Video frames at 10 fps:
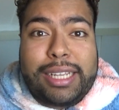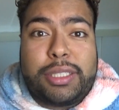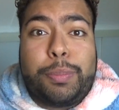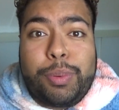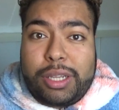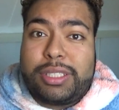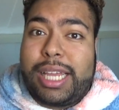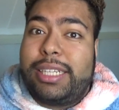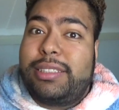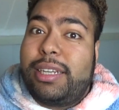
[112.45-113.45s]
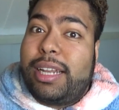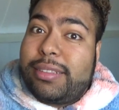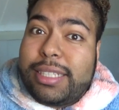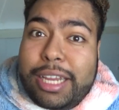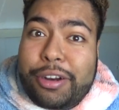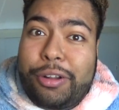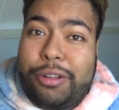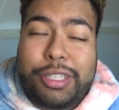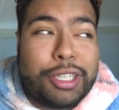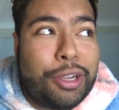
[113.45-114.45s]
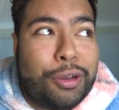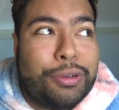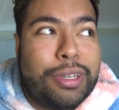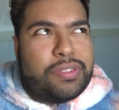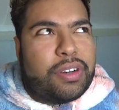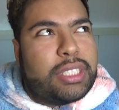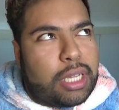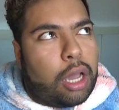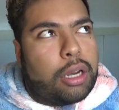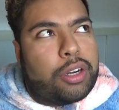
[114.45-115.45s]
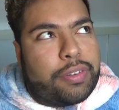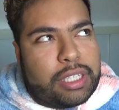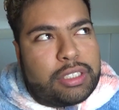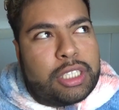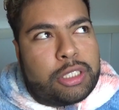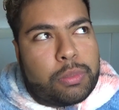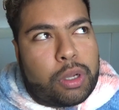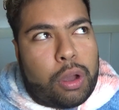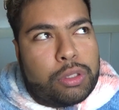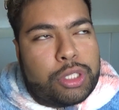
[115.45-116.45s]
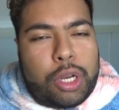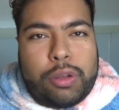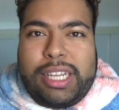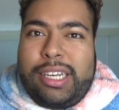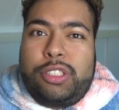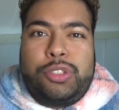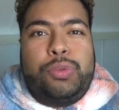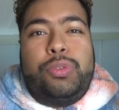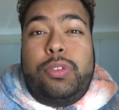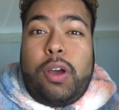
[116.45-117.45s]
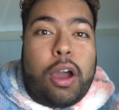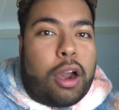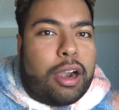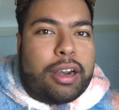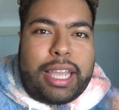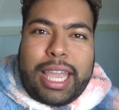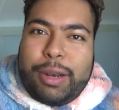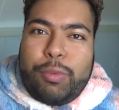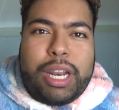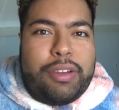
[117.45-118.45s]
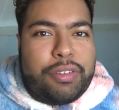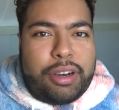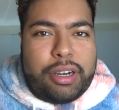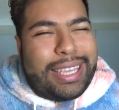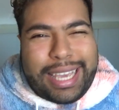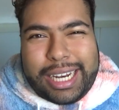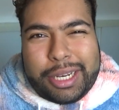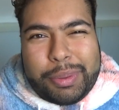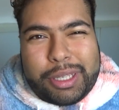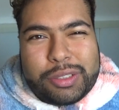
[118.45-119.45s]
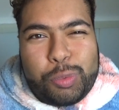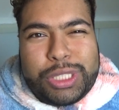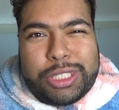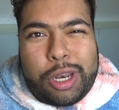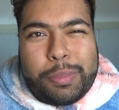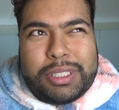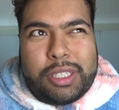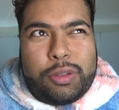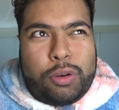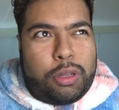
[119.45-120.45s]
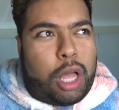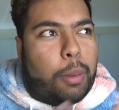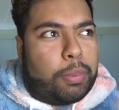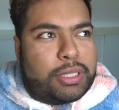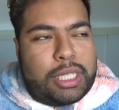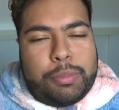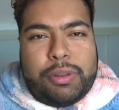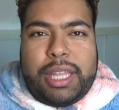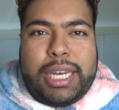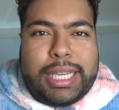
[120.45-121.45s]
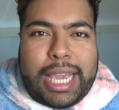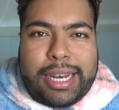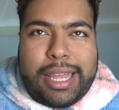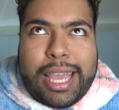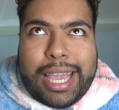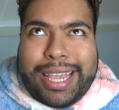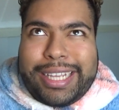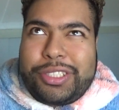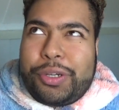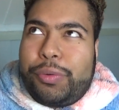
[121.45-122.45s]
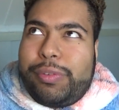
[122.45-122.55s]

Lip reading: as a plus-sized Latina girl, you know? As far as the other criticism goes, you know, that it's too dark and whatever. I get it, because Winx Club is the total opposite, but then again, it's a